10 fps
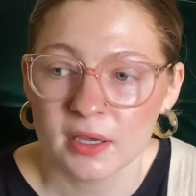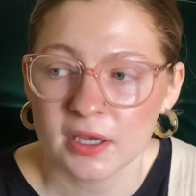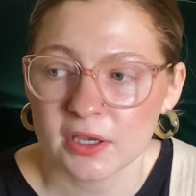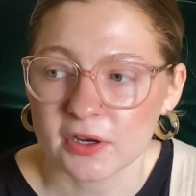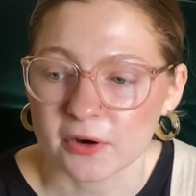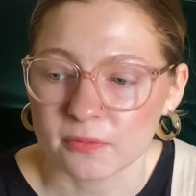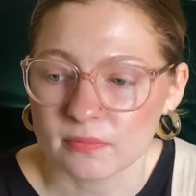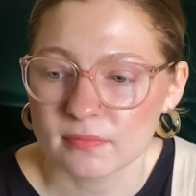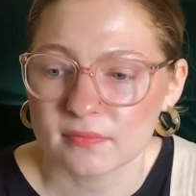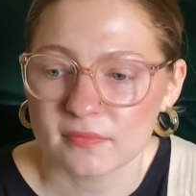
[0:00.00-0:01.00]
you know,
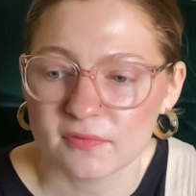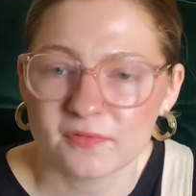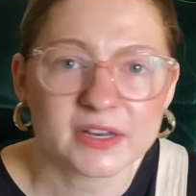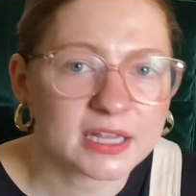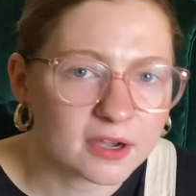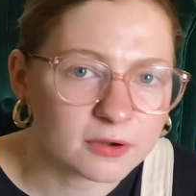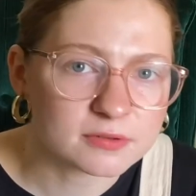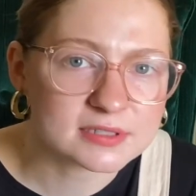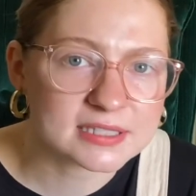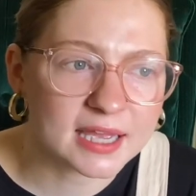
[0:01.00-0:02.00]

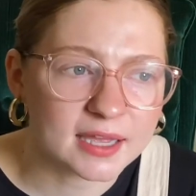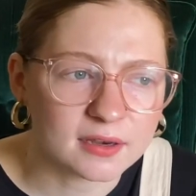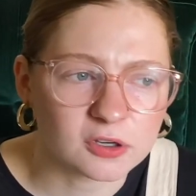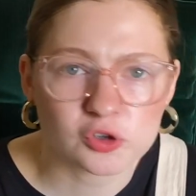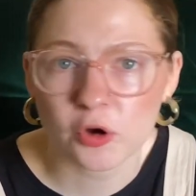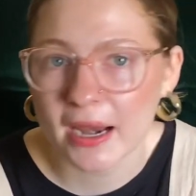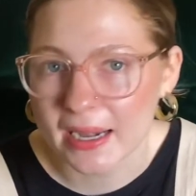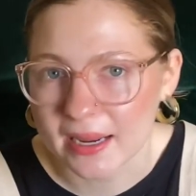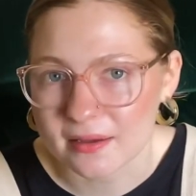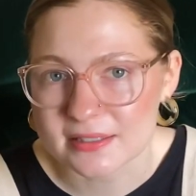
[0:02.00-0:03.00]
videos and
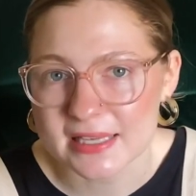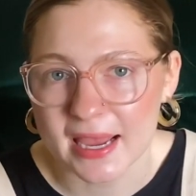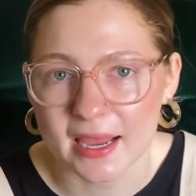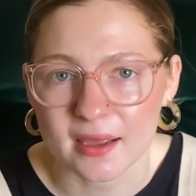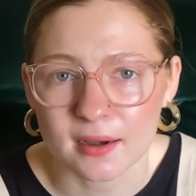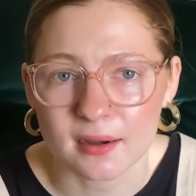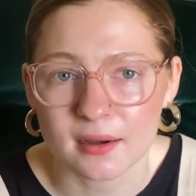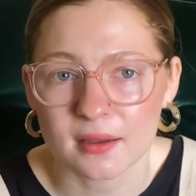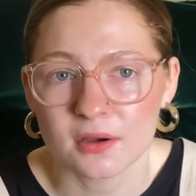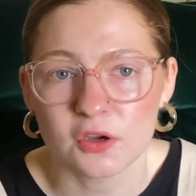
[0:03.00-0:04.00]
trainings and
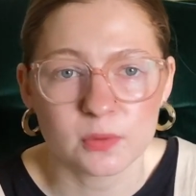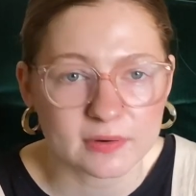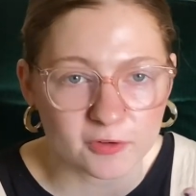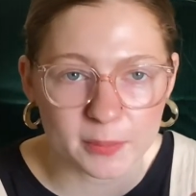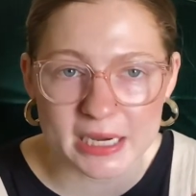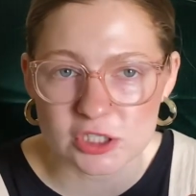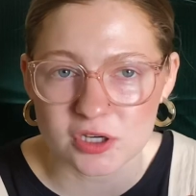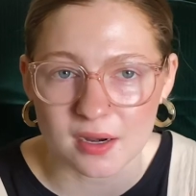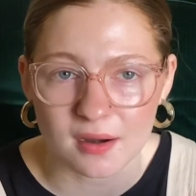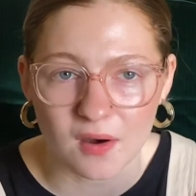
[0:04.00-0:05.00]
new
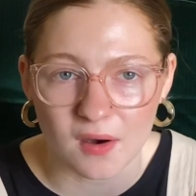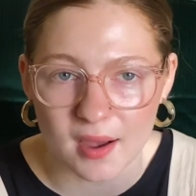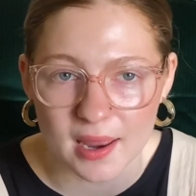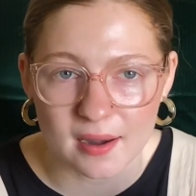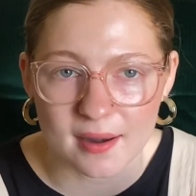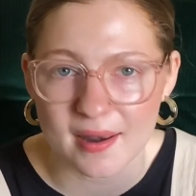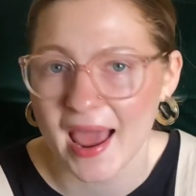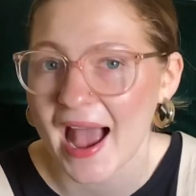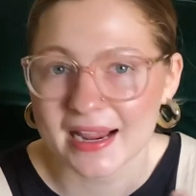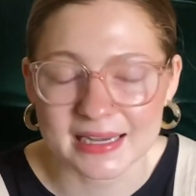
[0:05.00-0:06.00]
information on
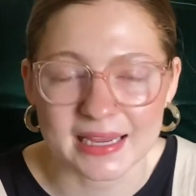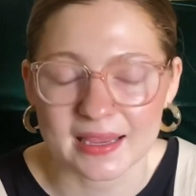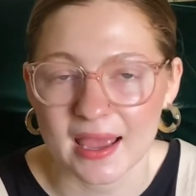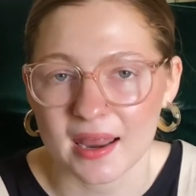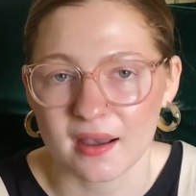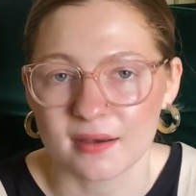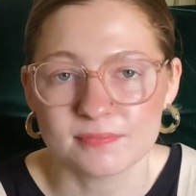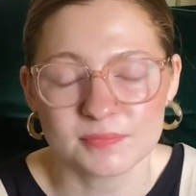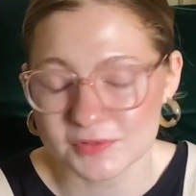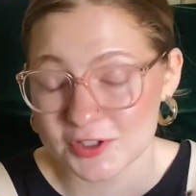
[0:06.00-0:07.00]
acne and
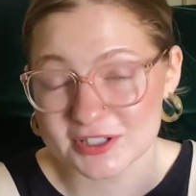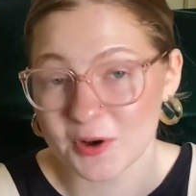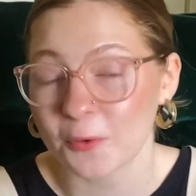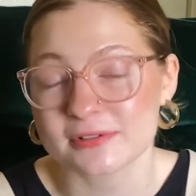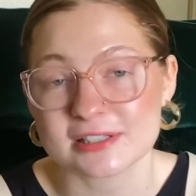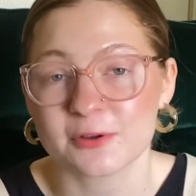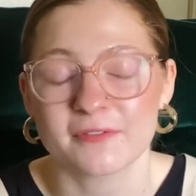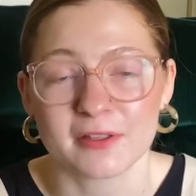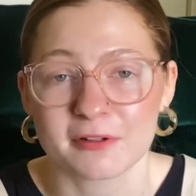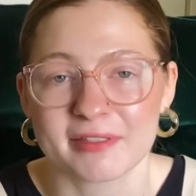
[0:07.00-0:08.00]
just a whole slew of
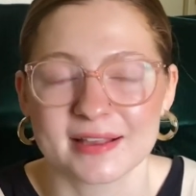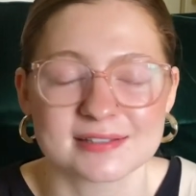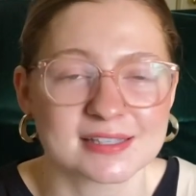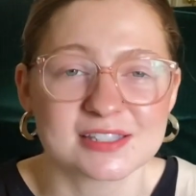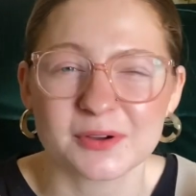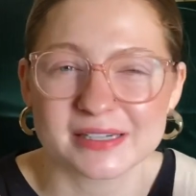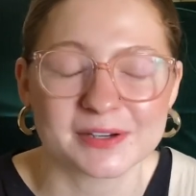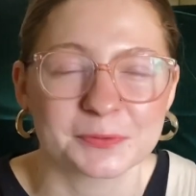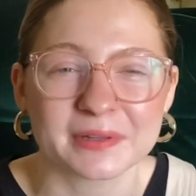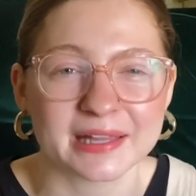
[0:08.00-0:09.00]
other things. And so it didn't
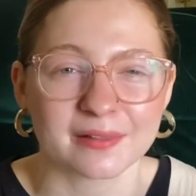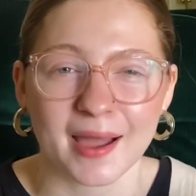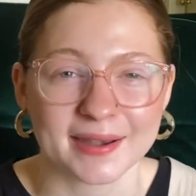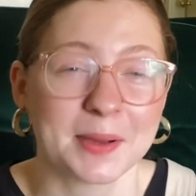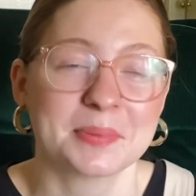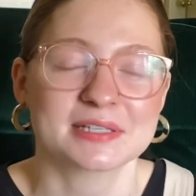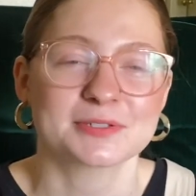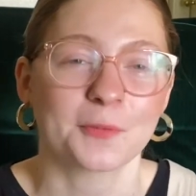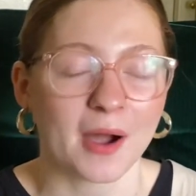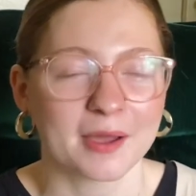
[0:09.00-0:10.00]
really line up as
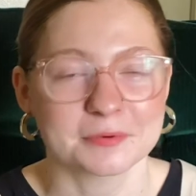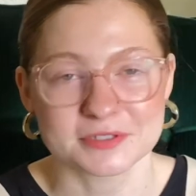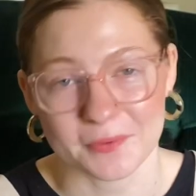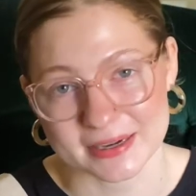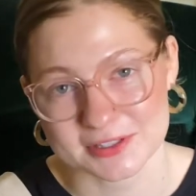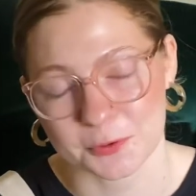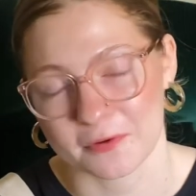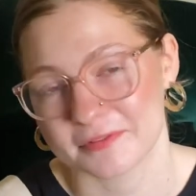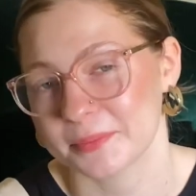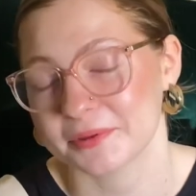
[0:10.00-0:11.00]
to why I was going to school
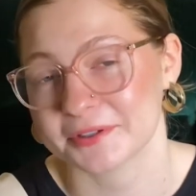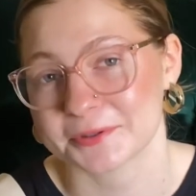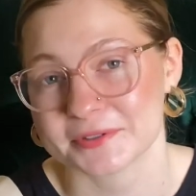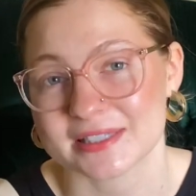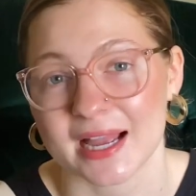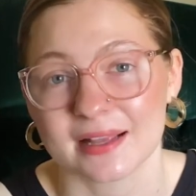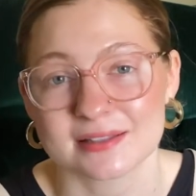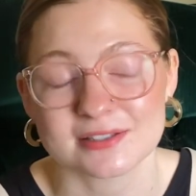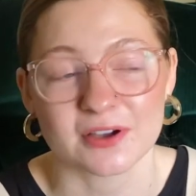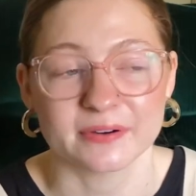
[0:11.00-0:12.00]
for political science.
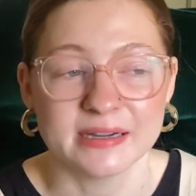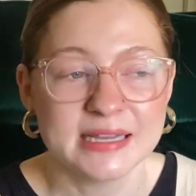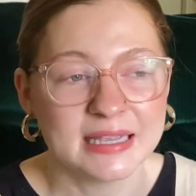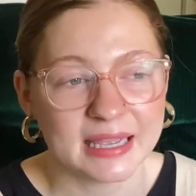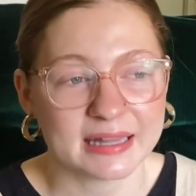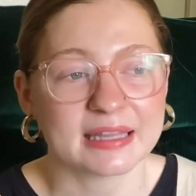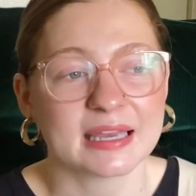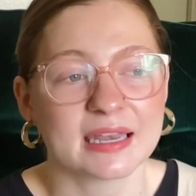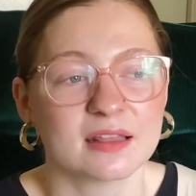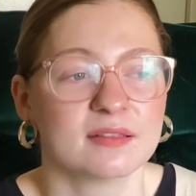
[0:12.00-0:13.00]
So in the
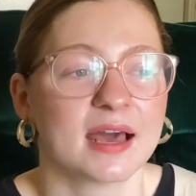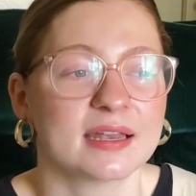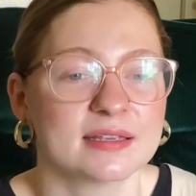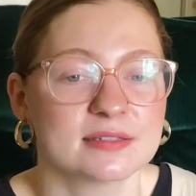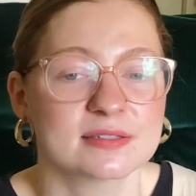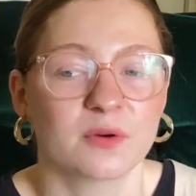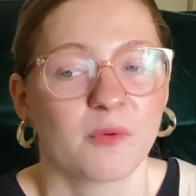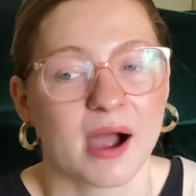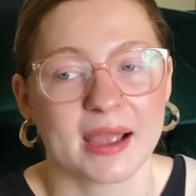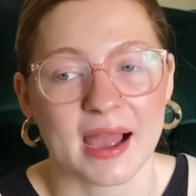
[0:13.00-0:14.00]
end, that is
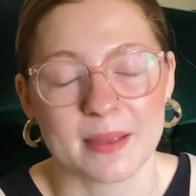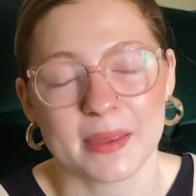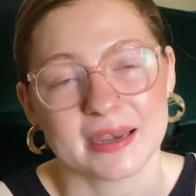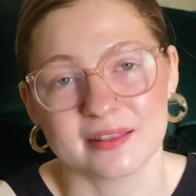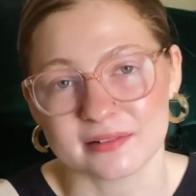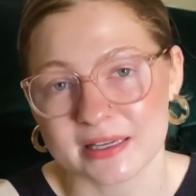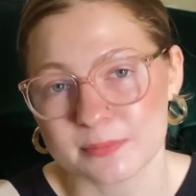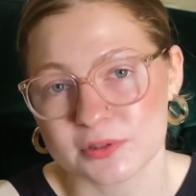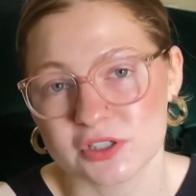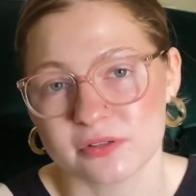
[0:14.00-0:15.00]
why I made the
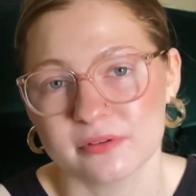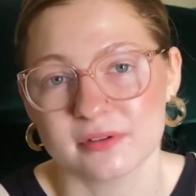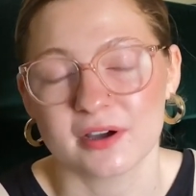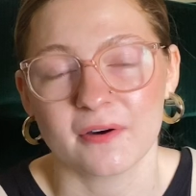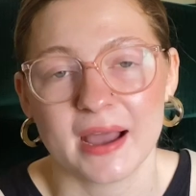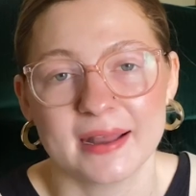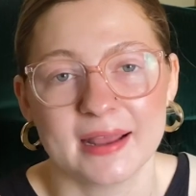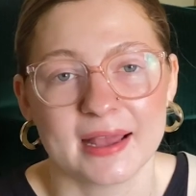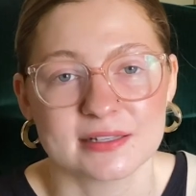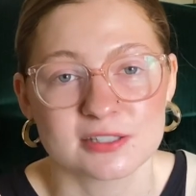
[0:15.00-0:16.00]
leap to go ahead
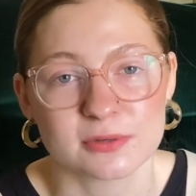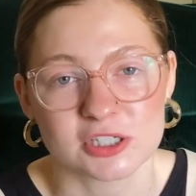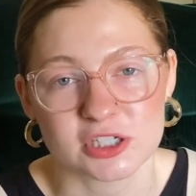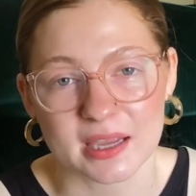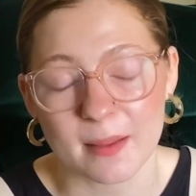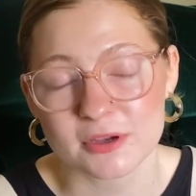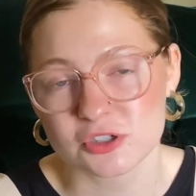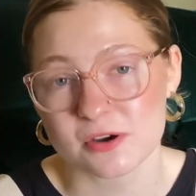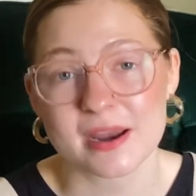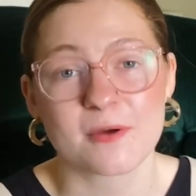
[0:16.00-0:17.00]
and switch to
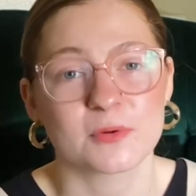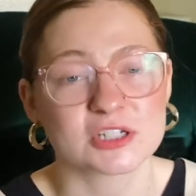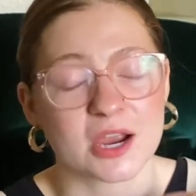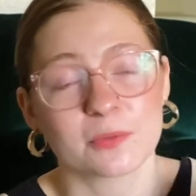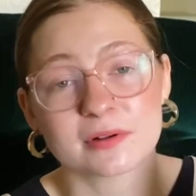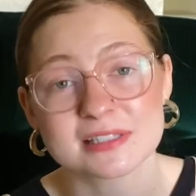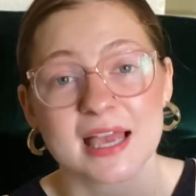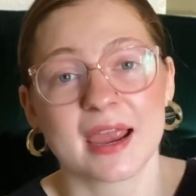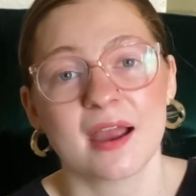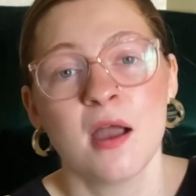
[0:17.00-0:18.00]
chemistry, which I will
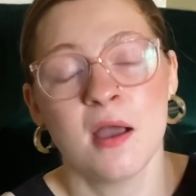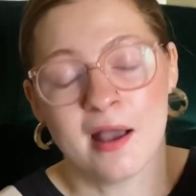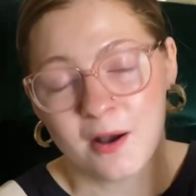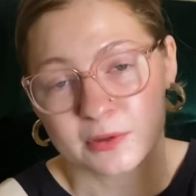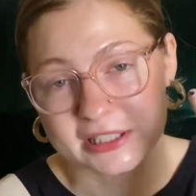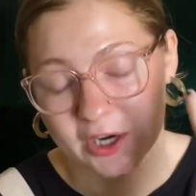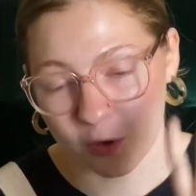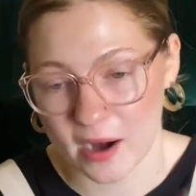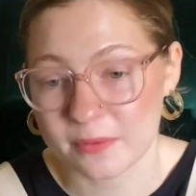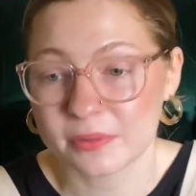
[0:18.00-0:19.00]
say was
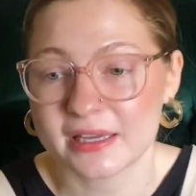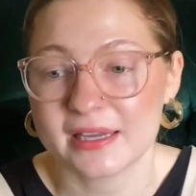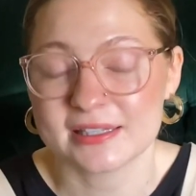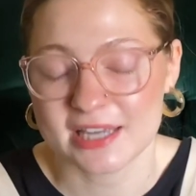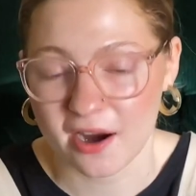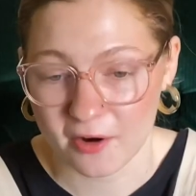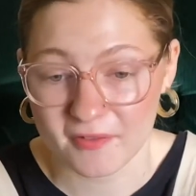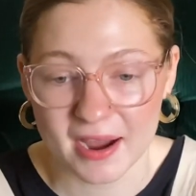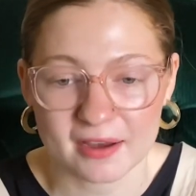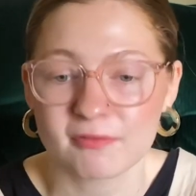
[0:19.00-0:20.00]
incredibly
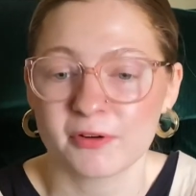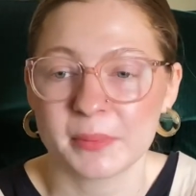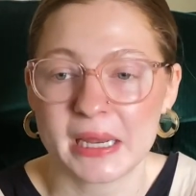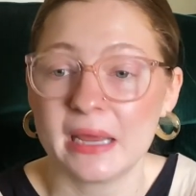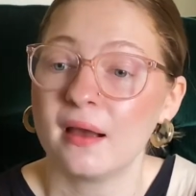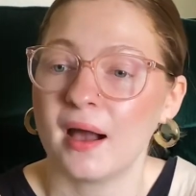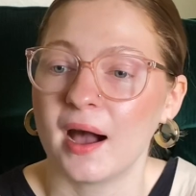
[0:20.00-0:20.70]
terrifying for me.